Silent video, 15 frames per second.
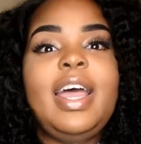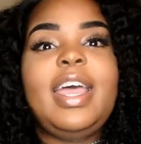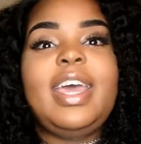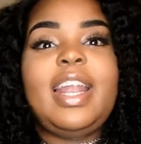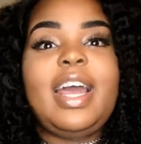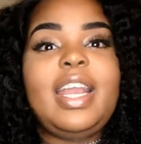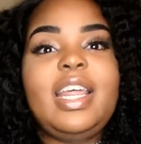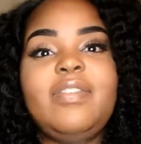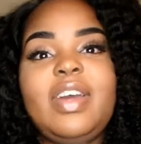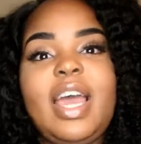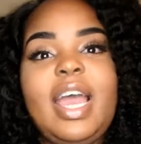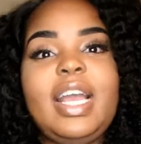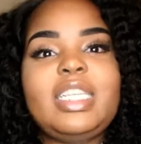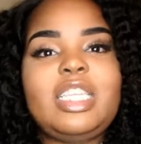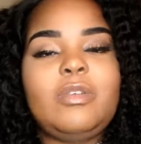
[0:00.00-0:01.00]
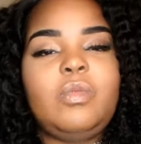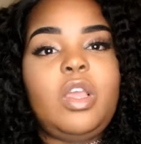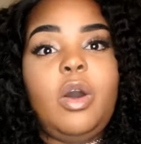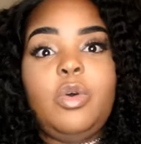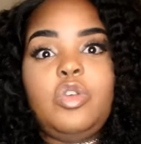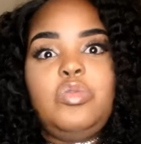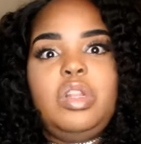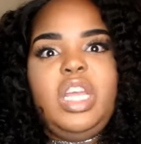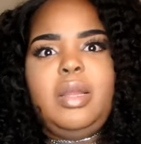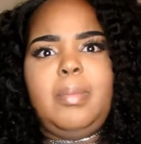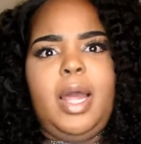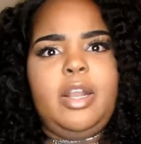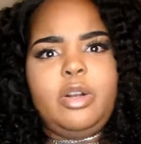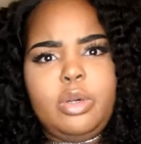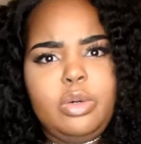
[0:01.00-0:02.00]
And I didn't even ask him, yo, you leaked
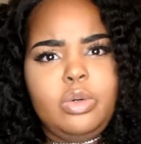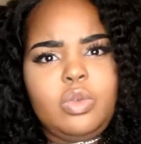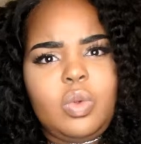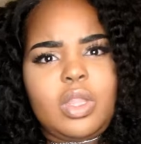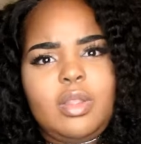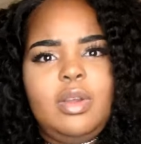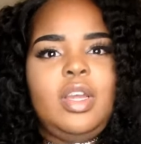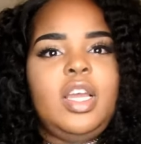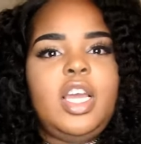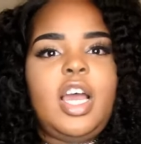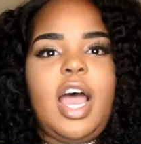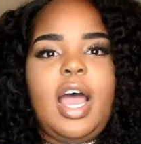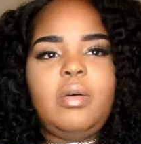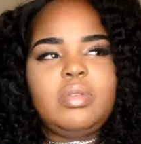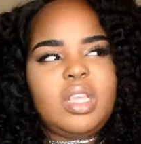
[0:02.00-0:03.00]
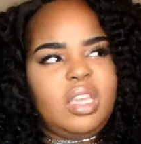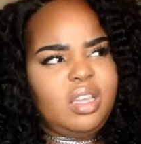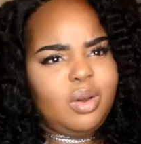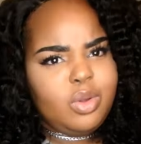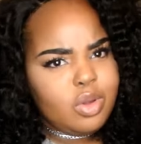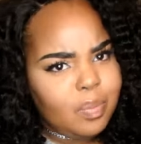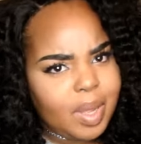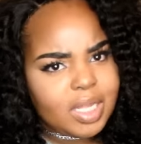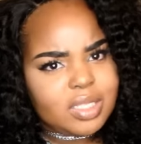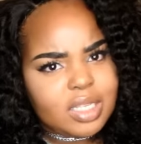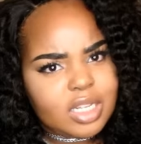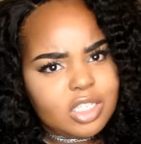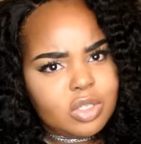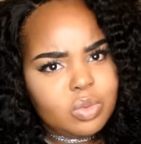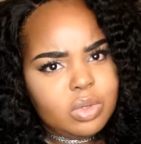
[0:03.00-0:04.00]
my news with... I was like, yo, you
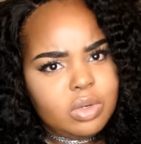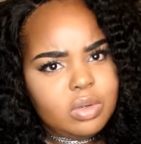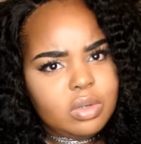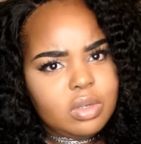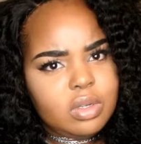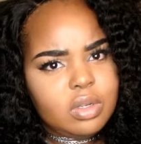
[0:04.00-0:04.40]
bisexual?